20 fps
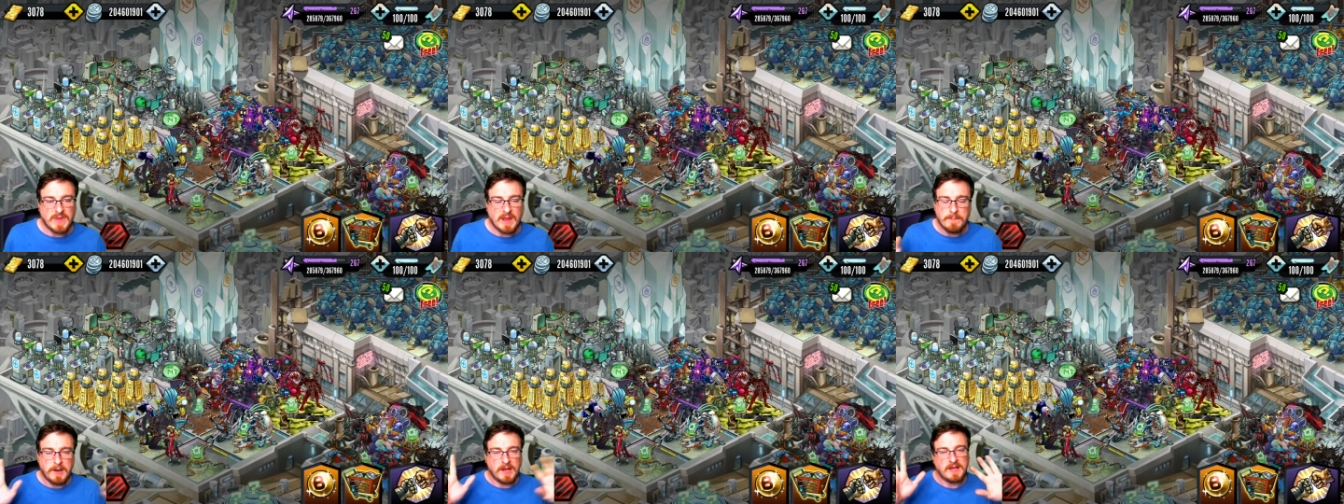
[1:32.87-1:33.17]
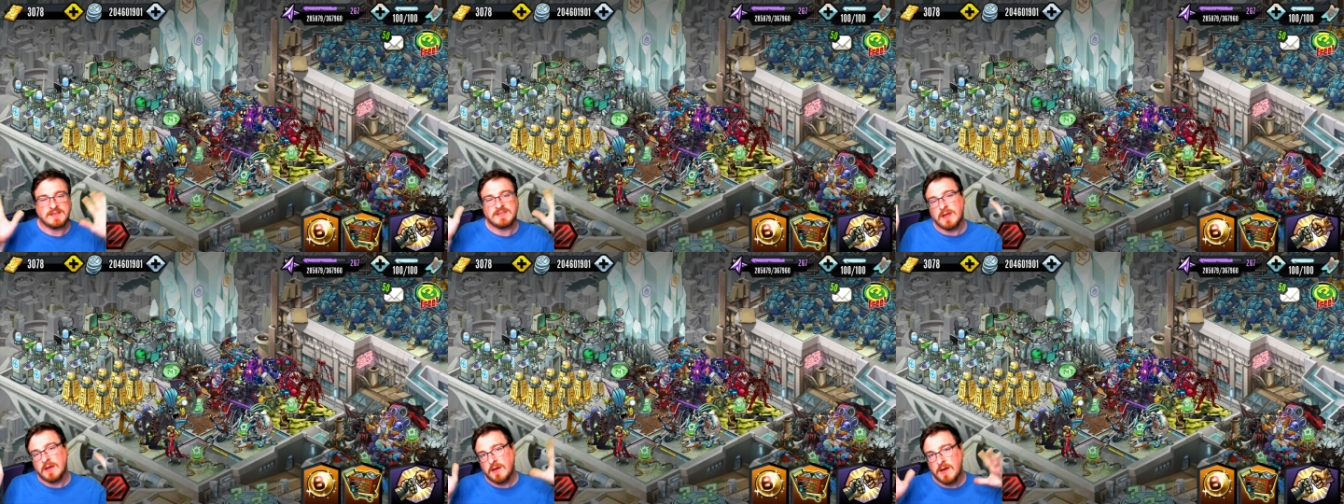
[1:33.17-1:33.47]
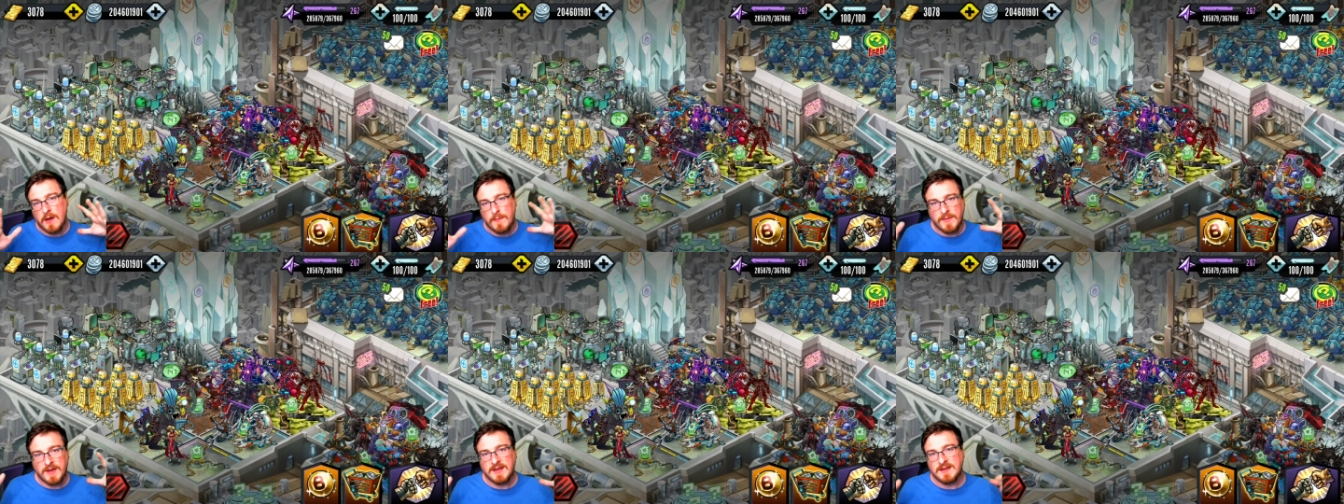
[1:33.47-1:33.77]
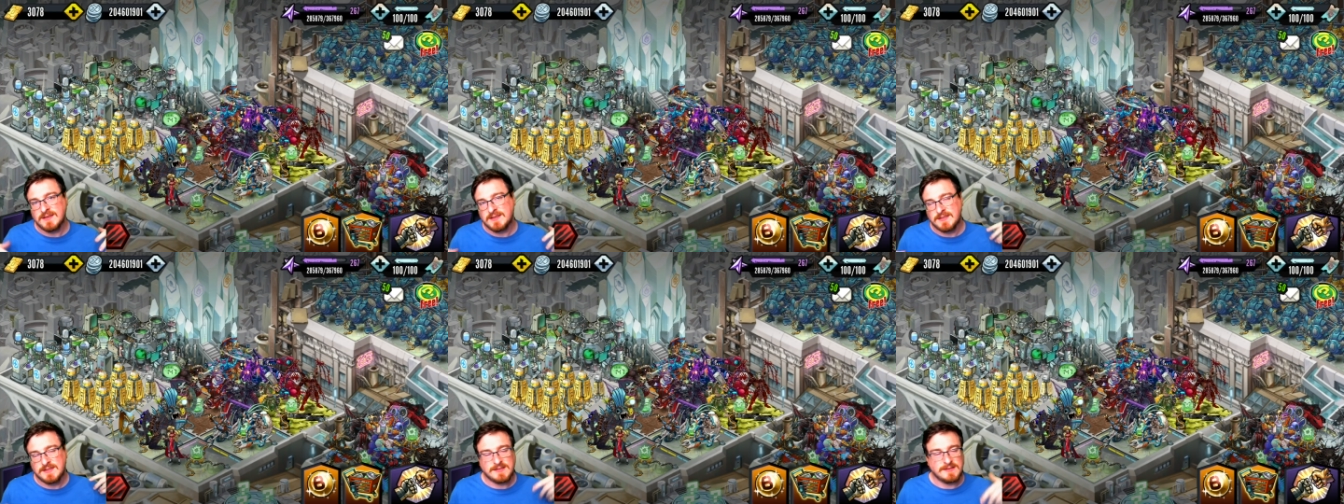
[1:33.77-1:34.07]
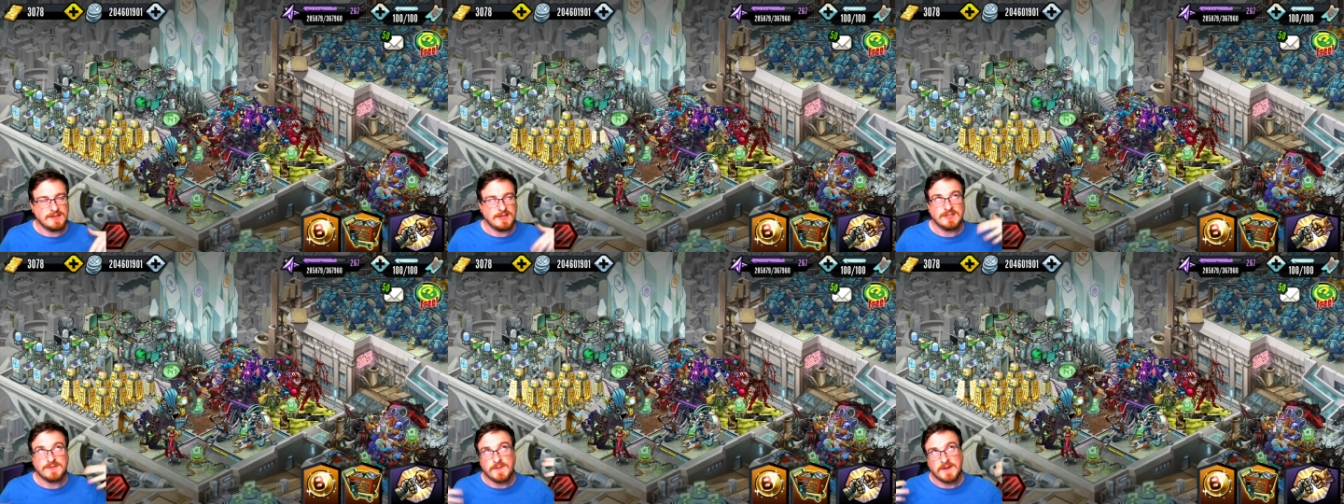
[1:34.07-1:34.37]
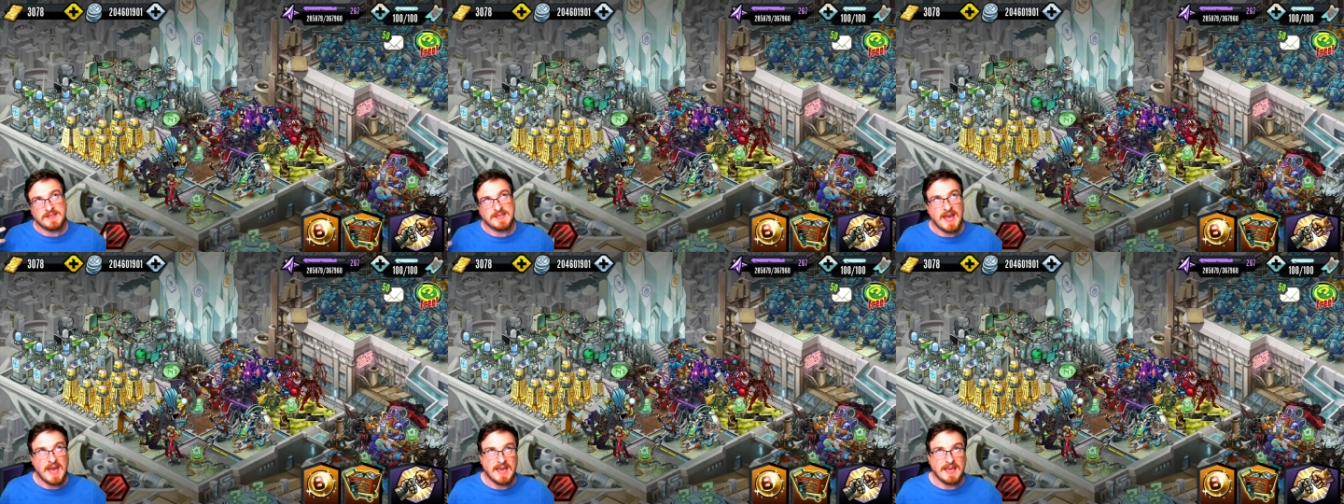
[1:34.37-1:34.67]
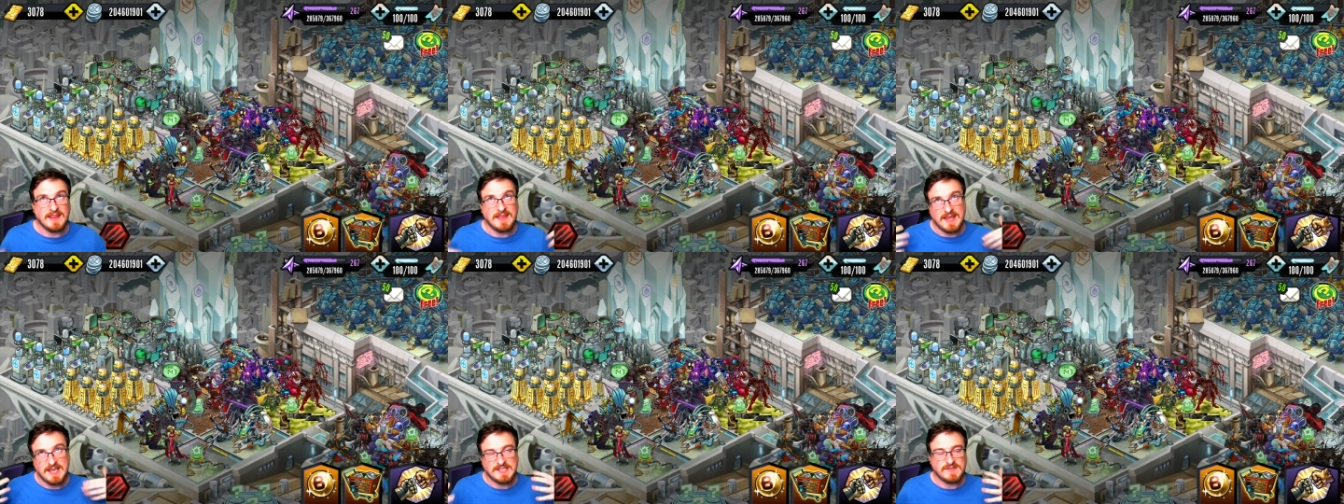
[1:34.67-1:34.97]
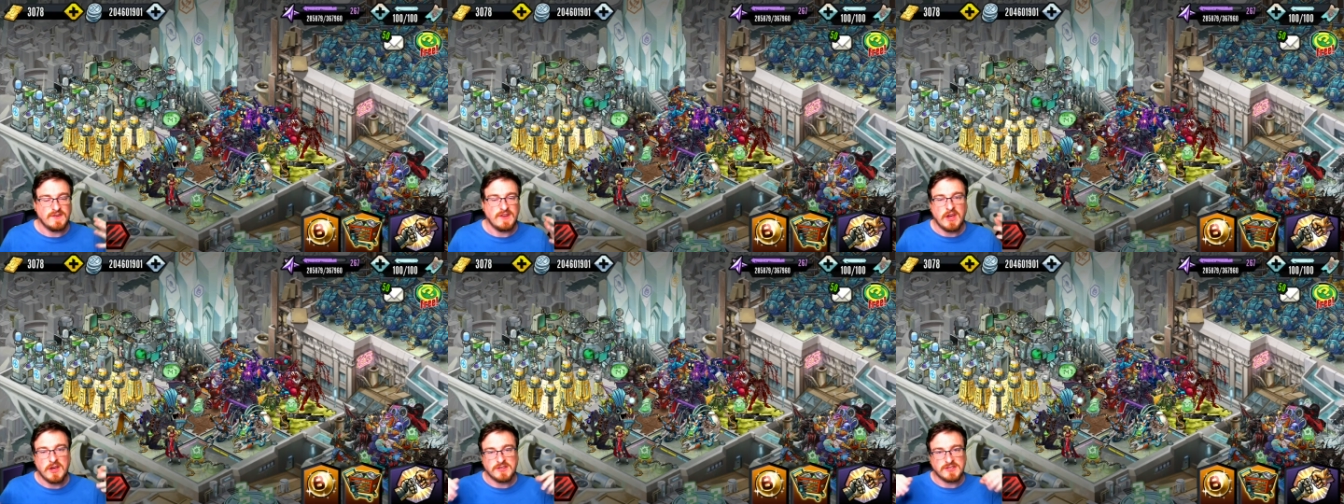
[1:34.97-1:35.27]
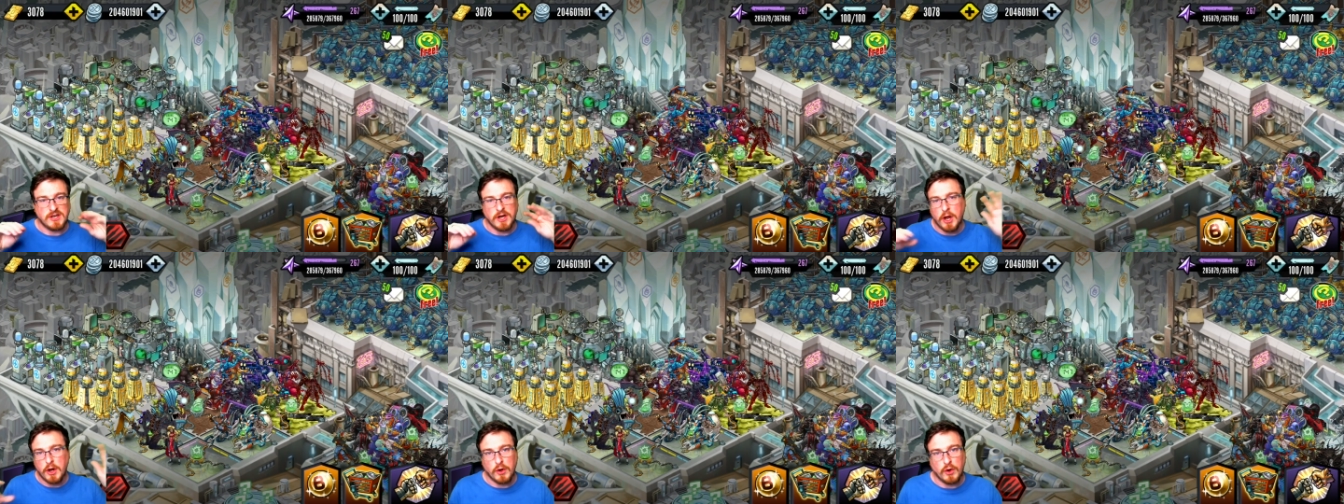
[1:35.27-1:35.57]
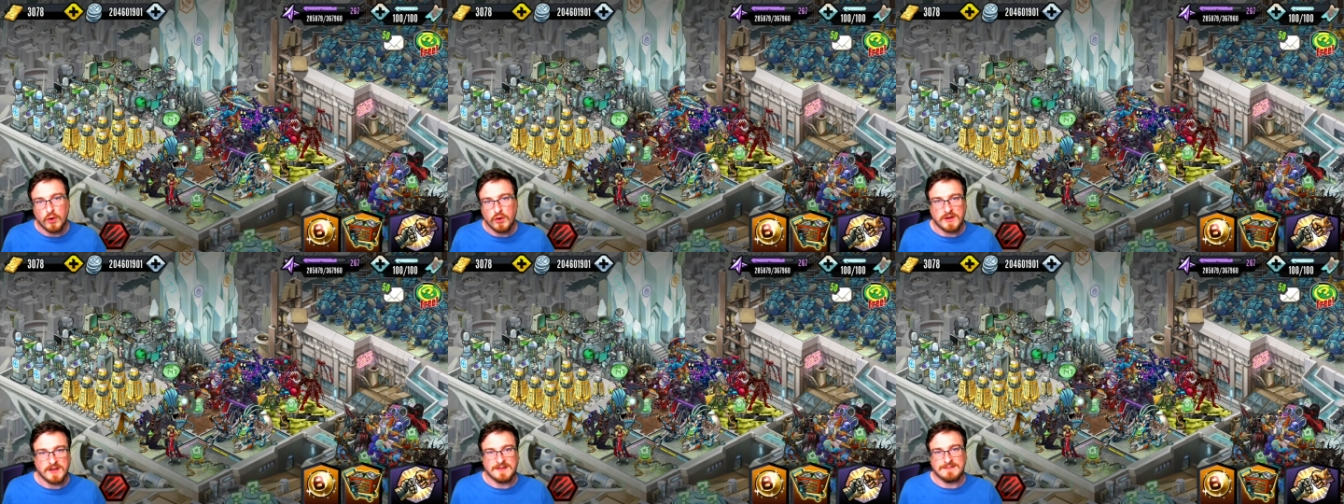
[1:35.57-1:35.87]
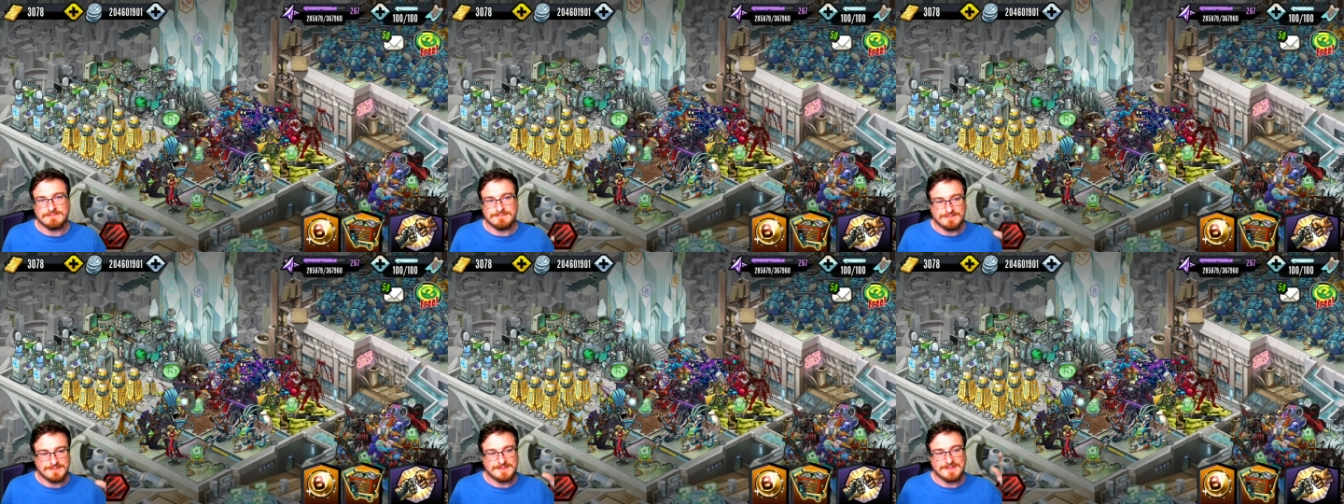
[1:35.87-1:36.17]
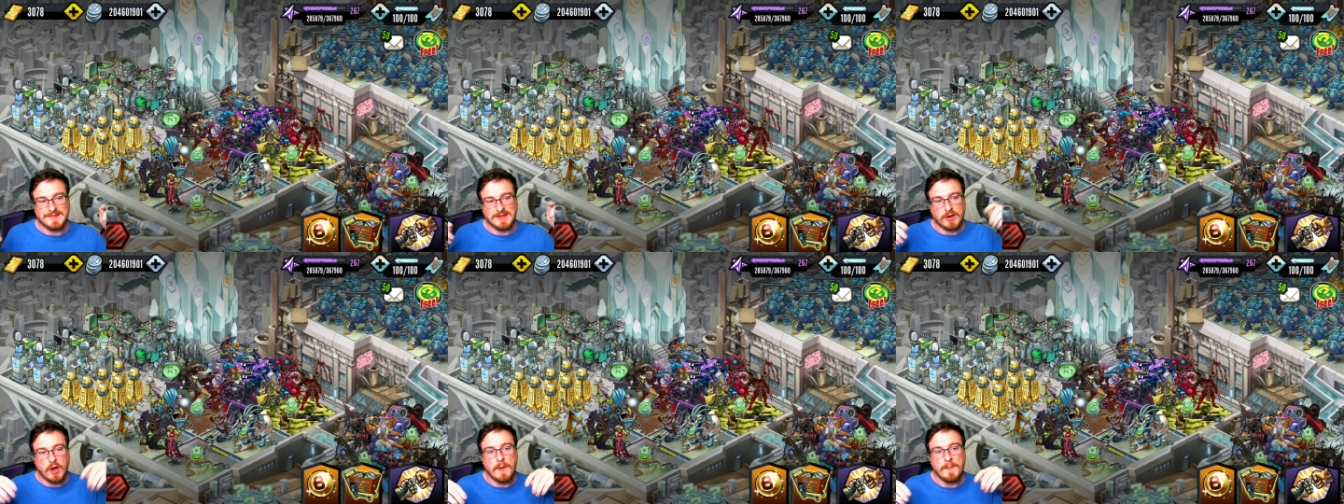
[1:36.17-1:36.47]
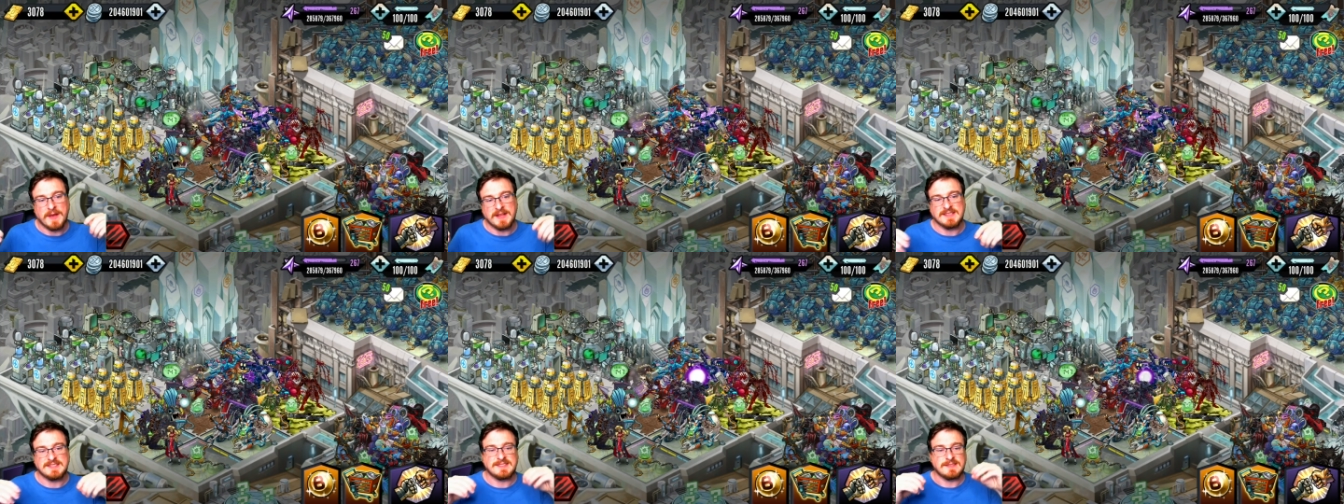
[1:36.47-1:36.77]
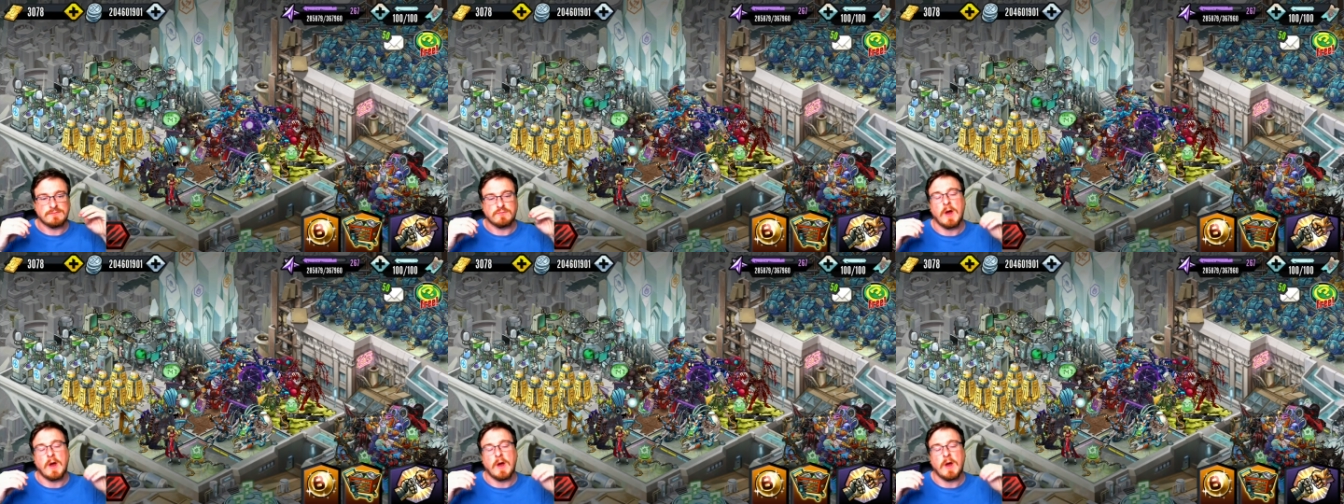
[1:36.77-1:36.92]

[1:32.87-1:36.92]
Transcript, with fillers: please don't comment, use my tag in these videos. I don't look at the comments.